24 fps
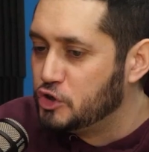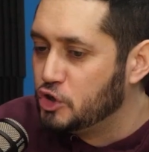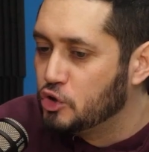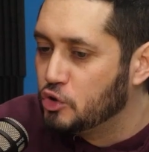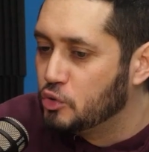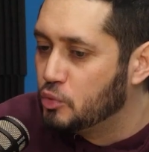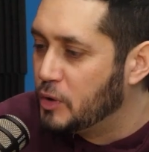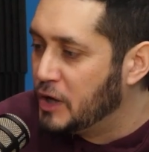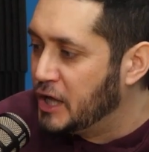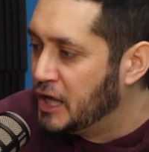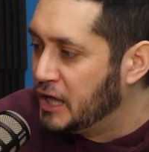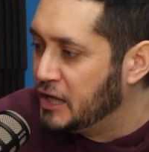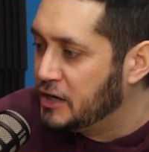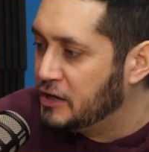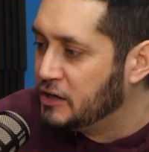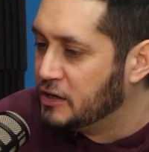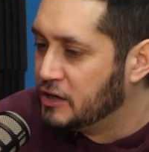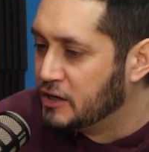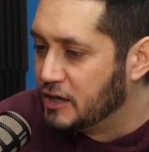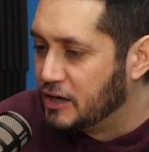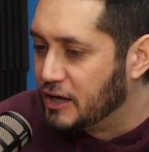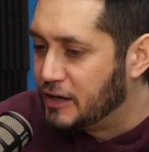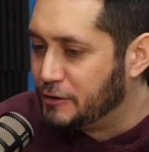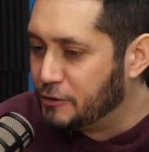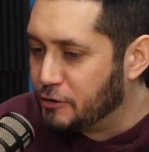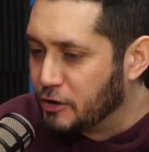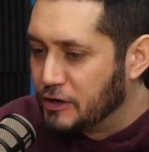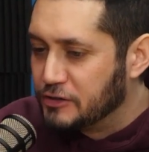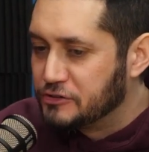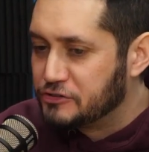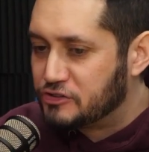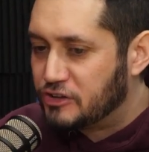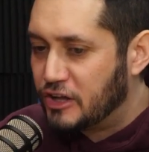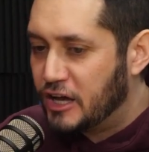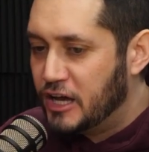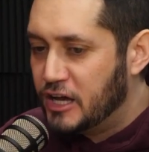you win and you're
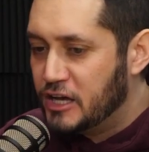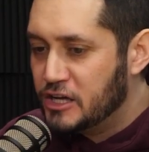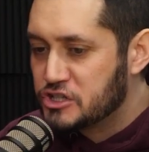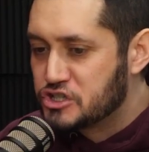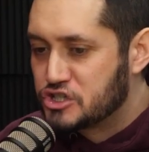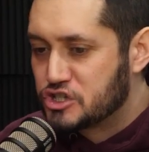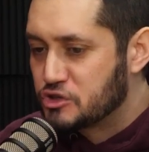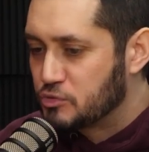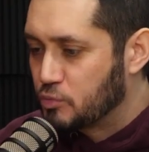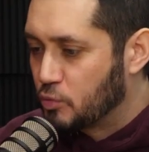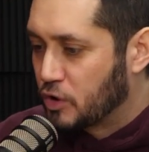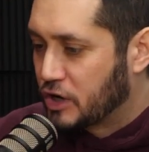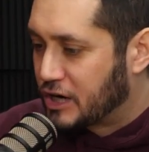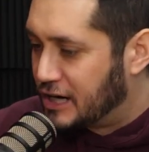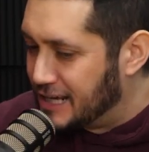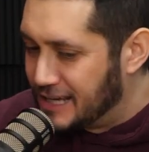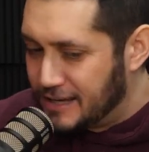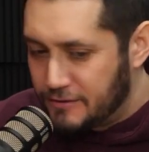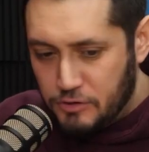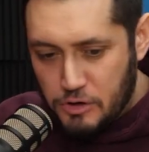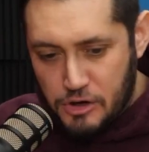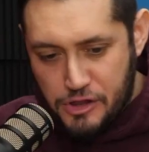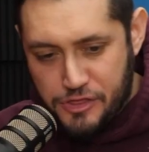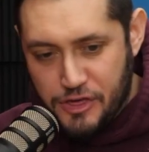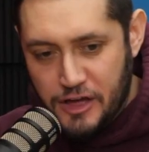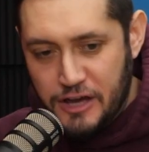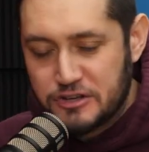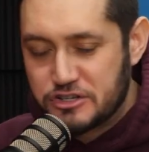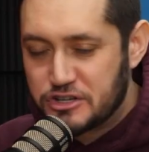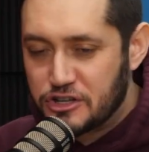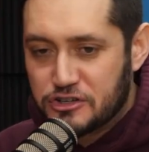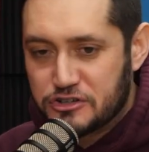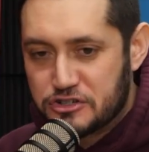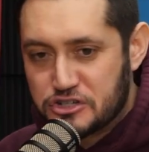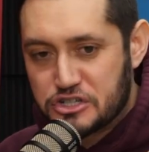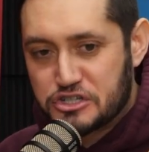on stage, we're going to give you a thing.
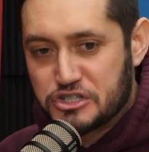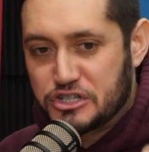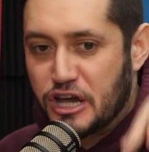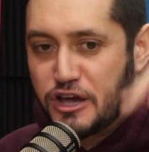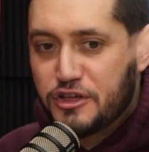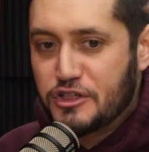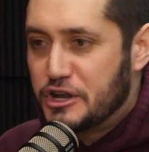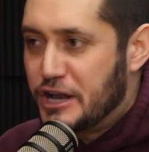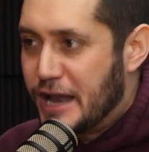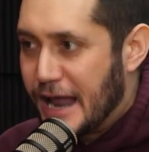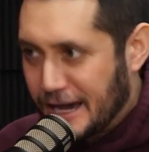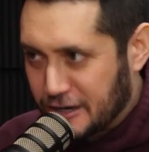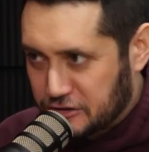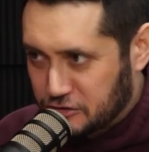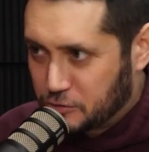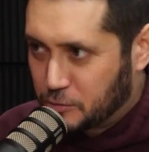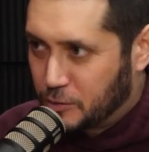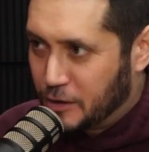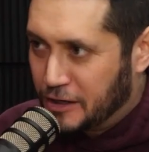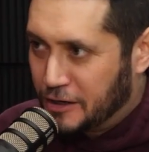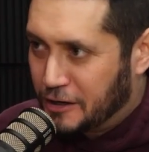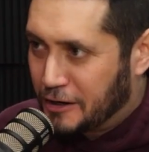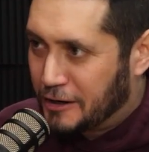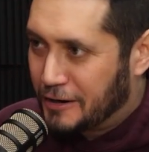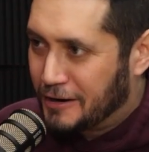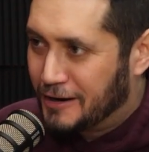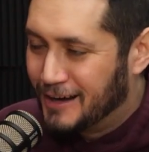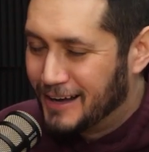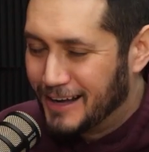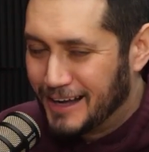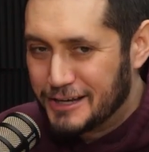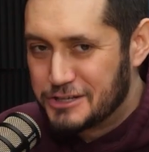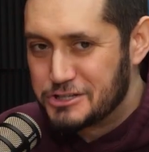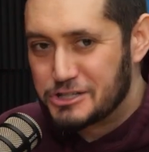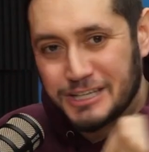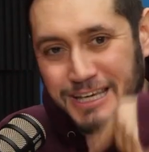Just say the next winner
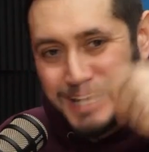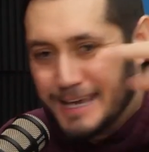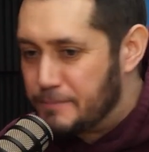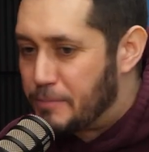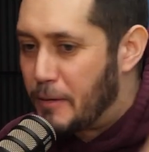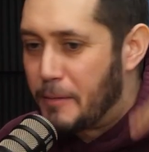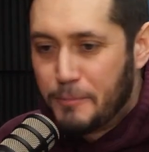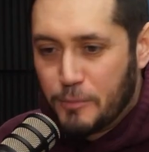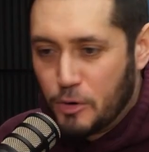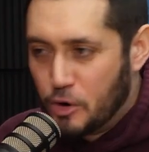and just keep it